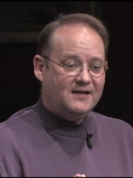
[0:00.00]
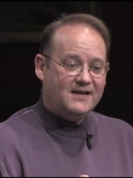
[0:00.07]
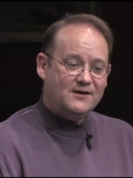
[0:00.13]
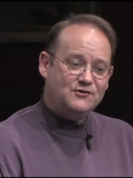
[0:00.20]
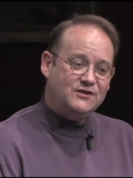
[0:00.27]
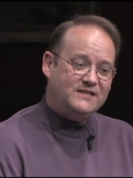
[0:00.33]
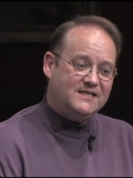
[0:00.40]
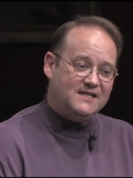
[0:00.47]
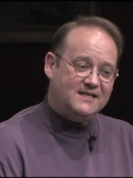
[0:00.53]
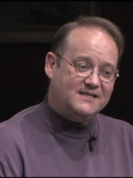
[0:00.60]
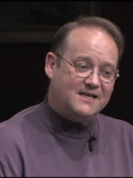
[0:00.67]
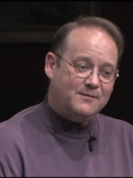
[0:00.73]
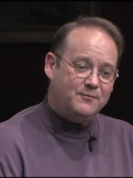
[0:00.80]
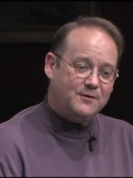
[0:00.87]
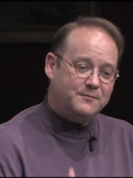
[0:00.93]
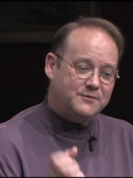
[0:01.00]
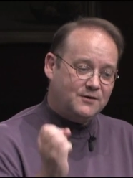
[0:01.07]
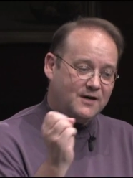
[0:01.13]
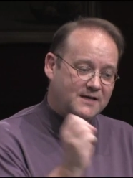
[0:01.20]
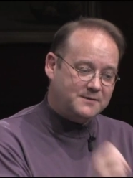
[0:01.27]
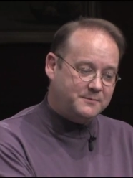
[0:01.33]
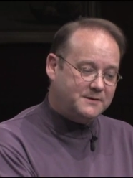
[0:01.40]
Now she's in the suburbs,
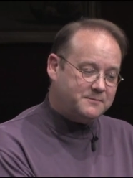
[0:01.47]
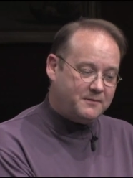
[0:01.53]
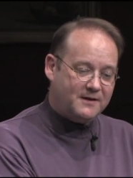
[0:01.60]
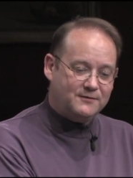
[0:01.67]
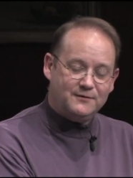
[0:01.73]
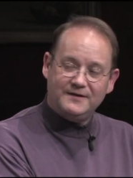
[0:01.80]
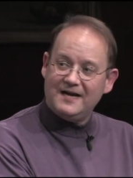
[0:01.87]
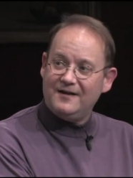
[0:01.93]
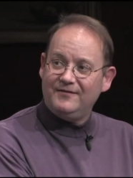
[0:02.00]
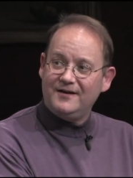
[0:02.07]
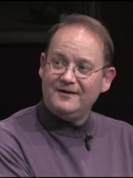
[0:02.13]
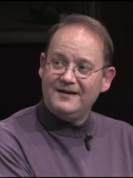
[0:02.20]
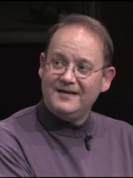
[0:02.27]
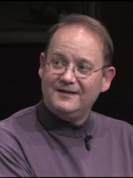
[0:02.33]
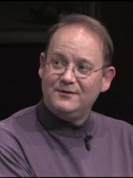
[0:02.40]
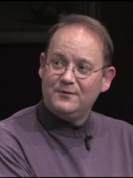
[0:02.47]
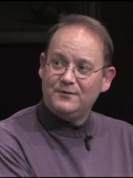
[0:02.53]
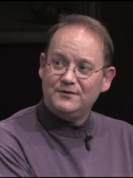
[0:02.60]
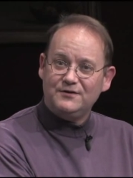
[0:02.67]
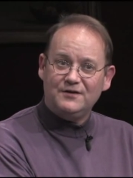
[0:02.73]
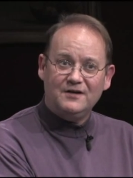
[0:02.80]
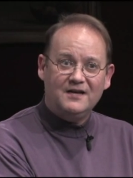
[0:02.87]
her husband's plunked her down there, he
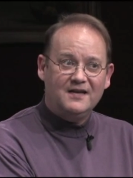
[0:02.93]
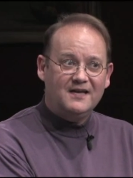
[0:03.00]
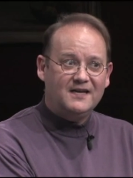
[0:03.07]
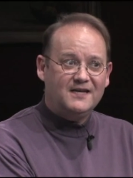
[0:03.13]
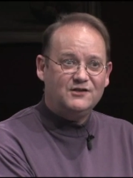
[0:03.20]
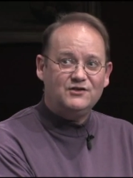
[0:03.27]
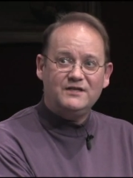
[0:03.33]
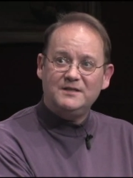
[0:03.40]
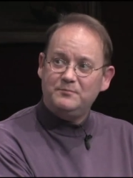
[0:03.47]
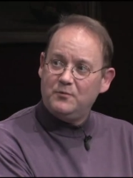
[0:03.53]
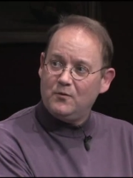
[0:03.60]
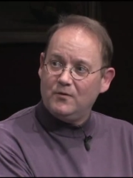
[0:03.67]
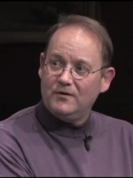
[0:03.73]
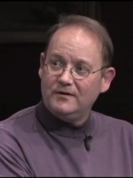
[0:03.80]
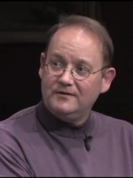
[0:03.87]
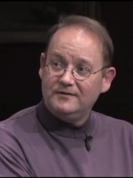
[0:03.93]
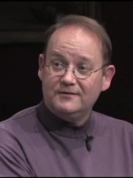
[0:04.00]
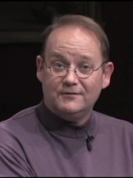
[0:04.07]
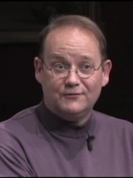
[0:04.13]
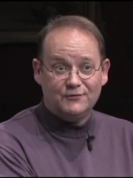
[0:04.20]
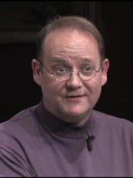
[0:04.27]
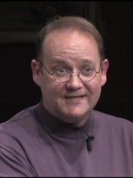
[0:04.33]
ignores her, and she's bored,
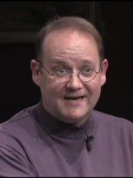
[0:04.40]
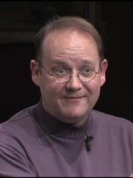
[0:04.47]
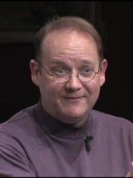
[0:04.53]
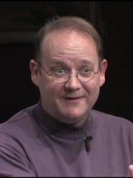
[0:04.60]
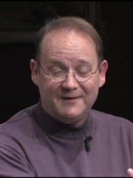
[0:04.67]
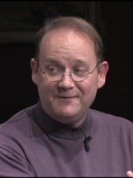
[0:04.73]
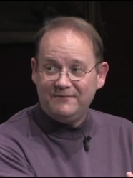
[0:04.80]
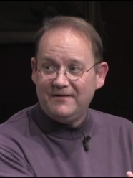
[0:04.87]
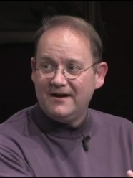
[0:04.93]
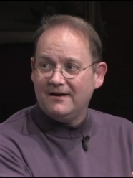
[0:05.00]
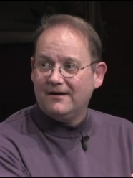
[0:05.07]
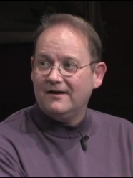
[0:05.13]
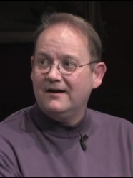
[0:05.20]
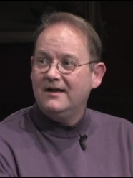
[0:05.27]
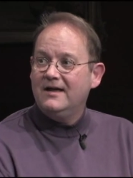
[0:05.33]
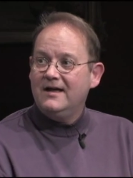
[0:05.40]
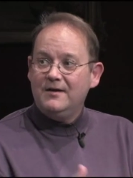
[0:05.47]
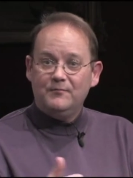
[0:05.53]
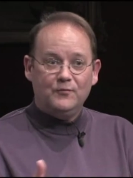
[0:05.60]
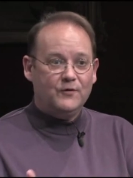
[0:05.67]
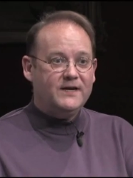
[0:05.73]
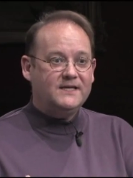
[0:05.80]
so she's having an affair.
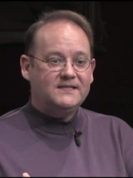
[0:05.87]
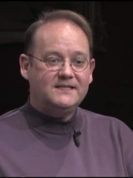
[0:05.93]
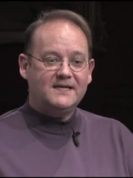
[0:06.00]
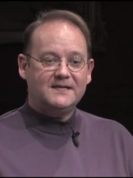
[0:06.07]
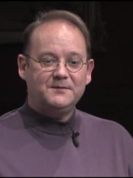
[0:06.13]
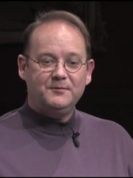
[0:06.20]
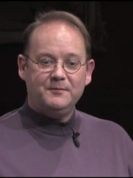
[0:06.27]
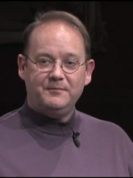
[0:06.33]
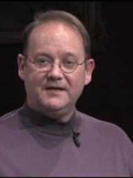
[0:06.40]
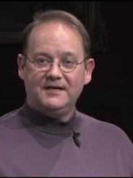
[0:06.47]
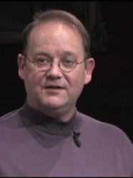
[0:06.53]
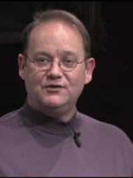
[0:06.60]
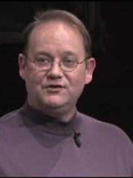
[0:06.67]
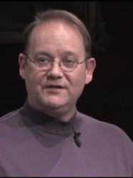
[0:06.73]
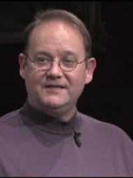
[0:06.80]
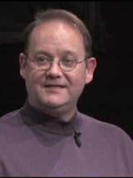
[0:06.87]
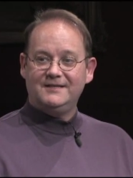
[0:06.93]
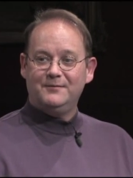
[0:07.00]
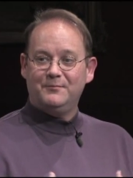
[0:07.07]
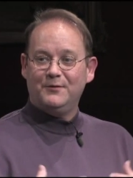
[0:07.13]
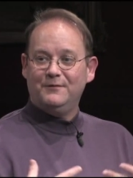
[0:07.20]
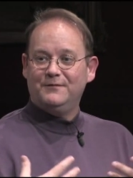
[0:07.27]
is desperate because she's
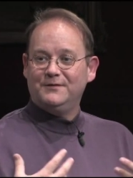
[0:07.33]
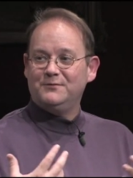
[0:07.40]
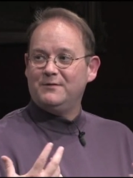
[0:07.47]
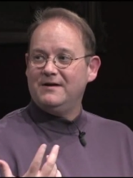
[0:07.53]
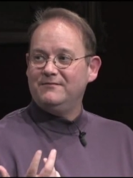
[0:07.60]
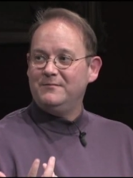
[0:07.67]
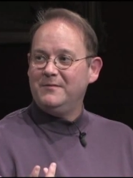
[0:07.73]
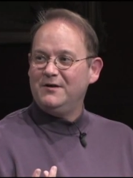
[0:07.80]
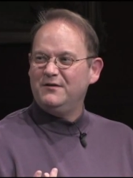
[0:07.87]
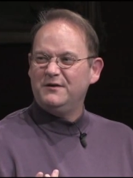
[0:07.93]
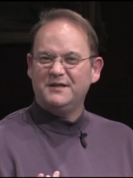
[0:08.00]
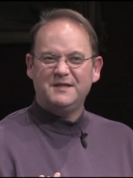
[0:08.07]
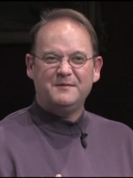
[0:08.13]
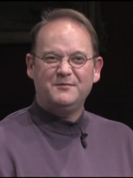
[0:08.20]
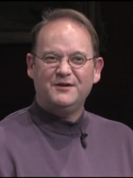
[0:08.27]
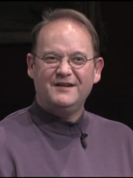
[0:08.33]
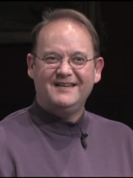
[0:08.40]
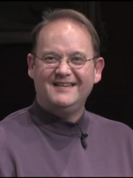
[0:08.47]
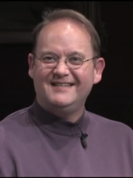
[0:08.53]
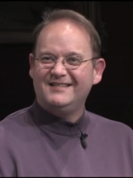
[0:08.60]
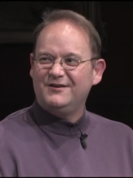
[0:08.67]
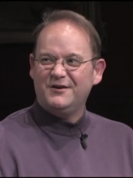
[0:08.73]
the perfect wife and mother, except her
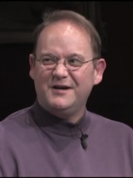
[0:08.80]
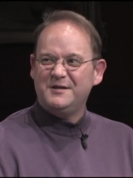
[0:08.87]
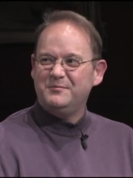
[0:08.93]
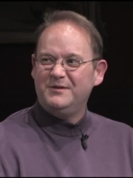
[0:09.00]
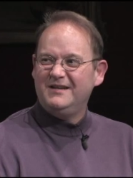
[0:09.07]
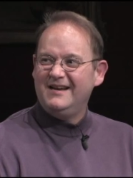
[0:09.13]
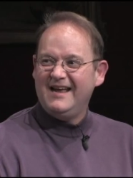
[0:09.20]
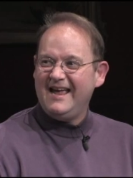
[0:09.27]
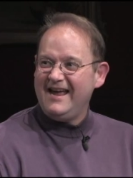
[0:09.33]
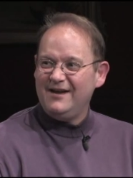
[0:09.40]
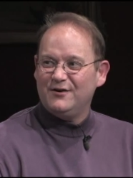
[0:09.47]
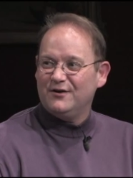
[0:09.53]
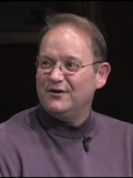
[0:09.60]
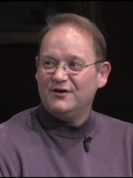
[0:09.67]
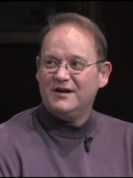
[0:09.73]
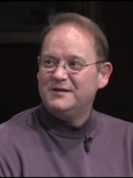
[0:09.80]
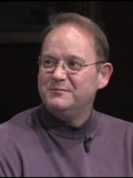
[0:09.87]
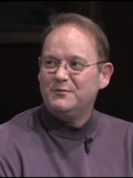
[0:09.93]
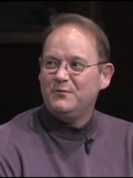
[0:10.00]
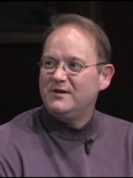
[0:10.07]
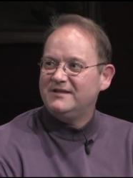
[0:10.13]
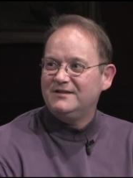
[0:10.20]
kids and her husband hate her, and her
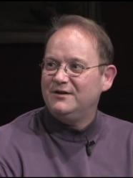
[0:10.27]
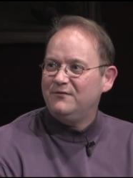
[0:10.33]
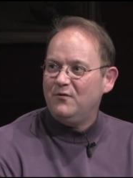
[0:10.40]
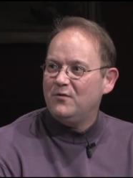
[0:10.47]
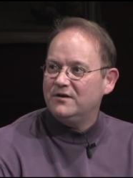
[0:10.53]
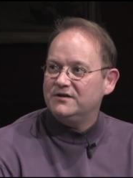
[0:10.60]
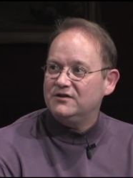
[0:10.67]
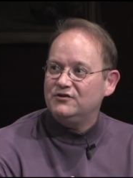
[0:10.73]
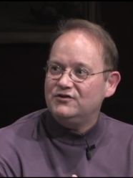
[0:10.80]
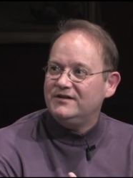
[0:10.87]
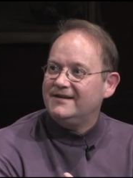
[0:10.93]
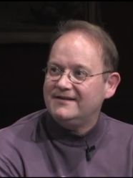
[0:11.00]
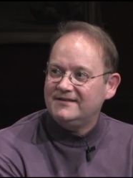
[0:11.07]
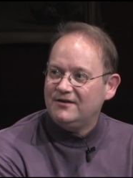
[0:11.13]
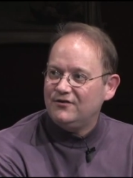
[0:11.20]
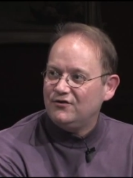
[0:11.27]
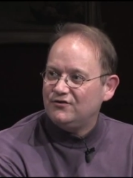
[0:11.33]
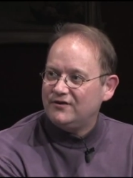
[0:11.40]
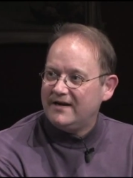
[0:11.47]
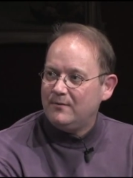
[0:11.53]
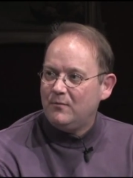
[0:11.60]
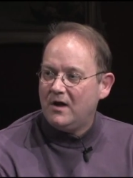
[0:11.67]
husband wants a divorce, and she doesn't
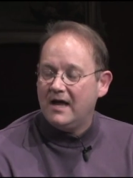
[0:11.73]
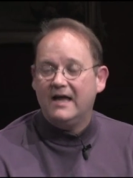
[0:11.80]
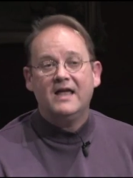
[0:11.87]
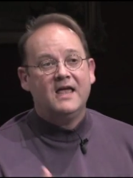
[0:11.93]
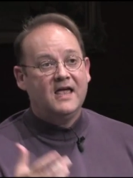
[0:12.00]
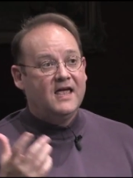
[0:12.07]
understand why.